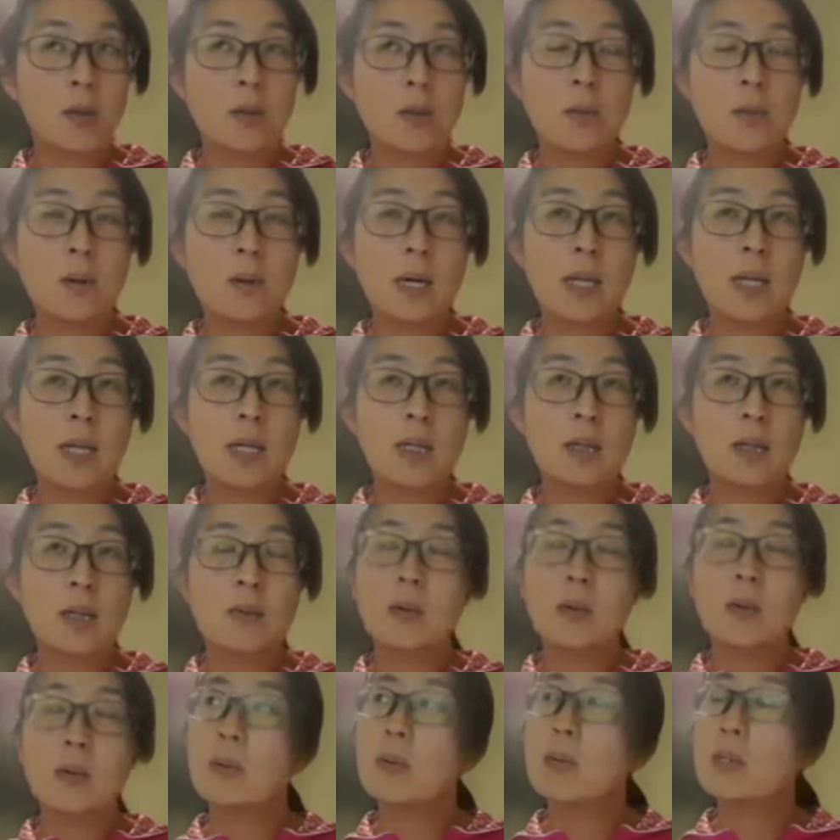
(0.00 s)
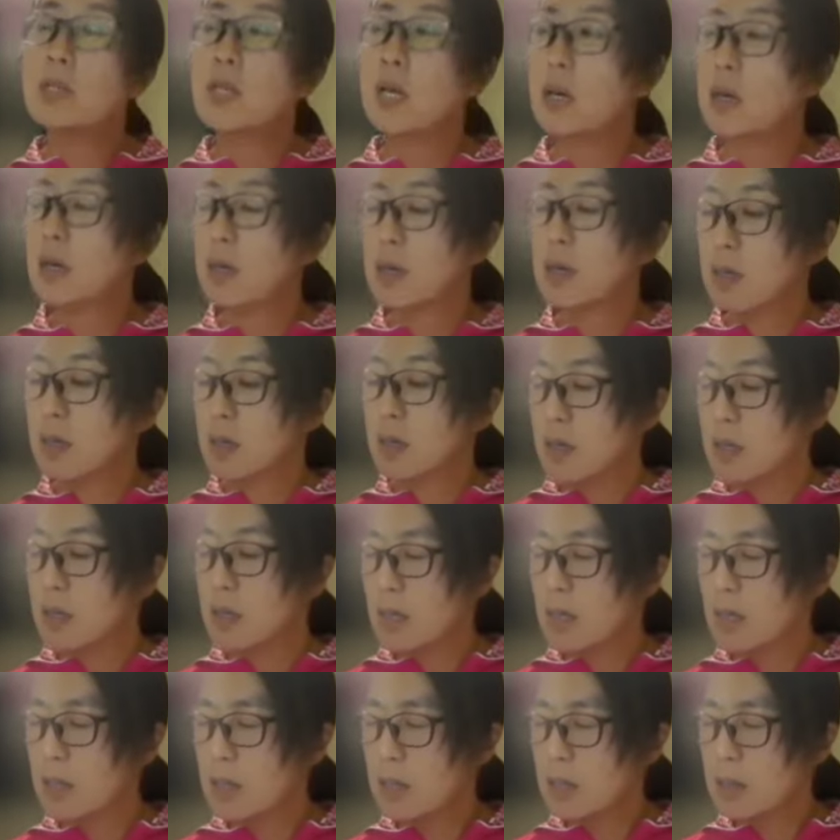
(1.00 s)
what are, you, what was that?
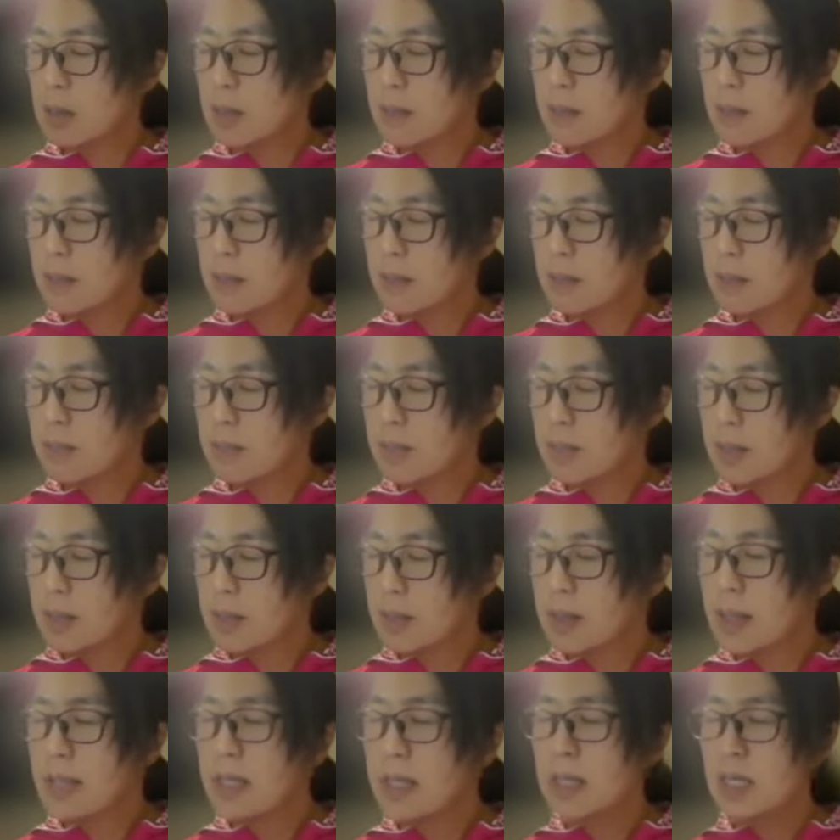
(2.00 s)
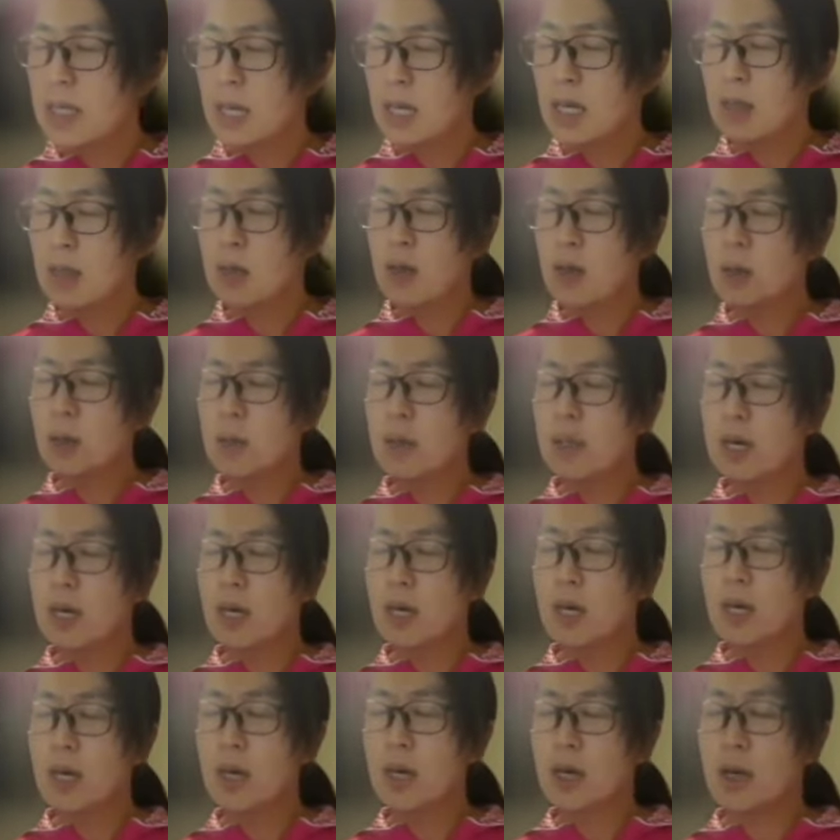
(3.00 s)
Um, like the end of
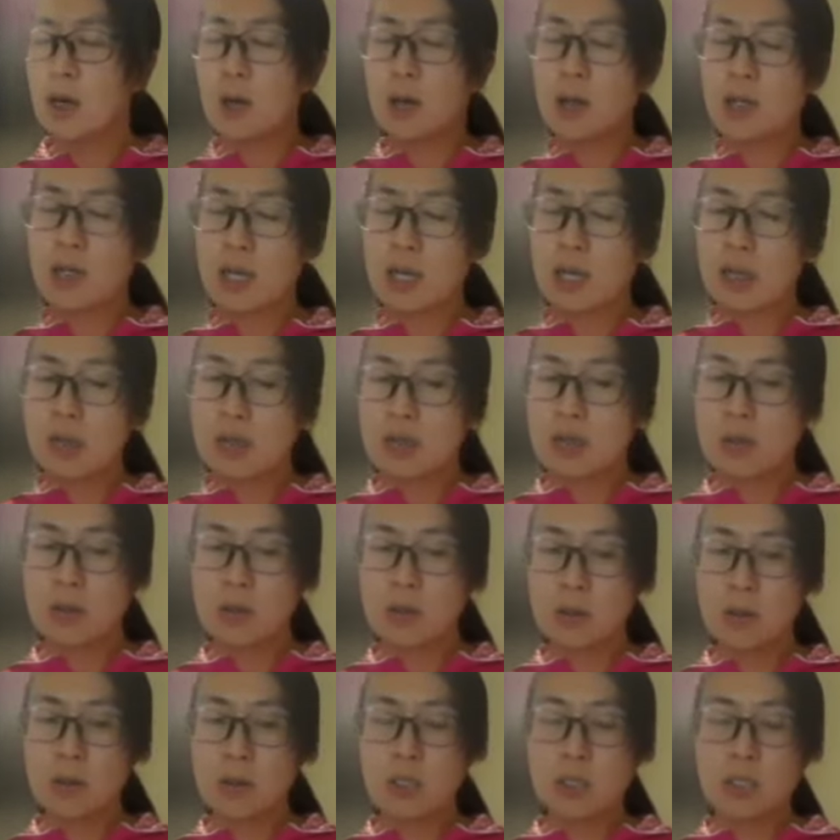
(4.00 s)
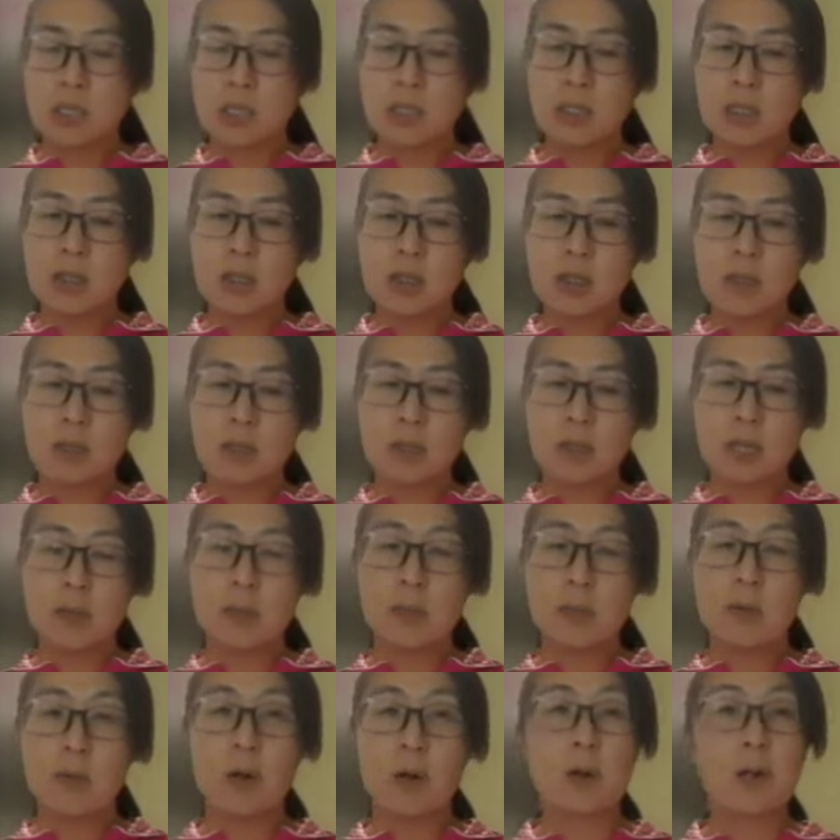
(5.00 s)
the, end of the new grad
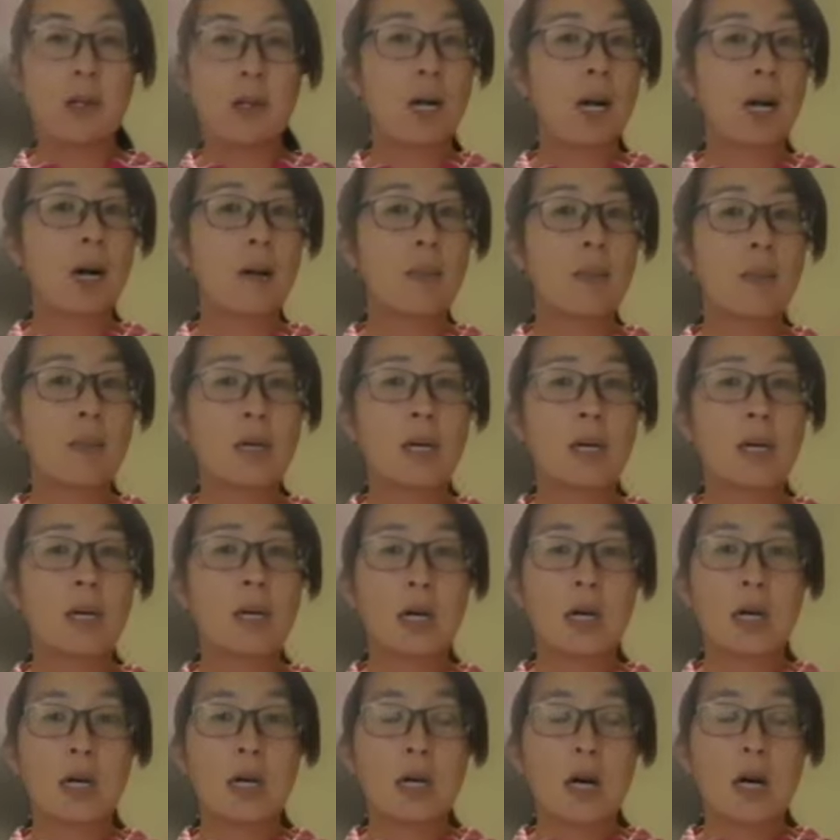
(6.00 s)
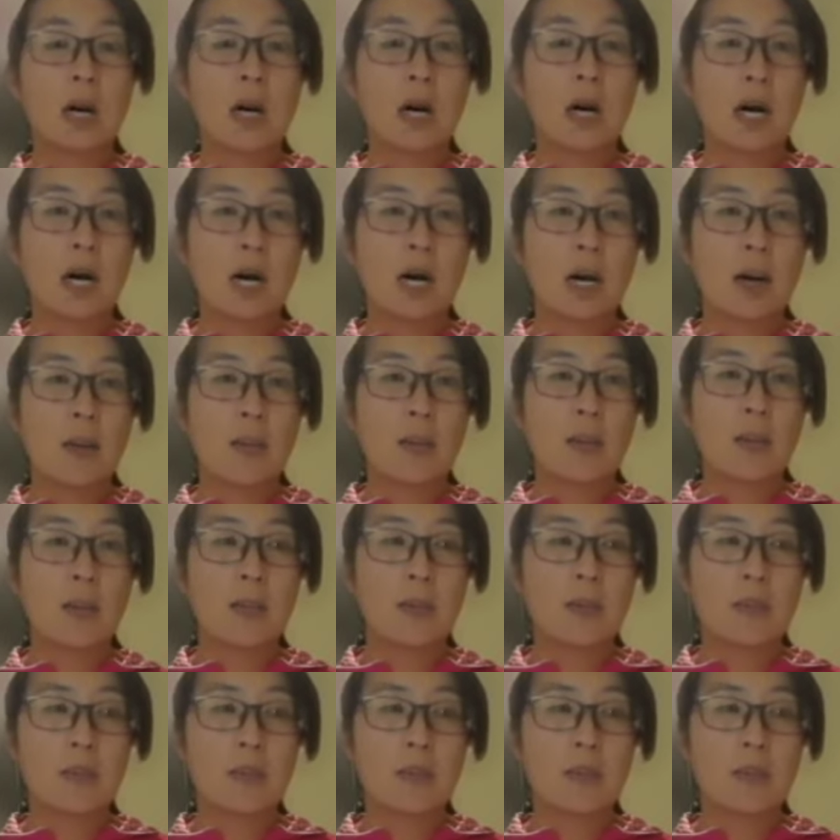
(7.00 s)
program, um,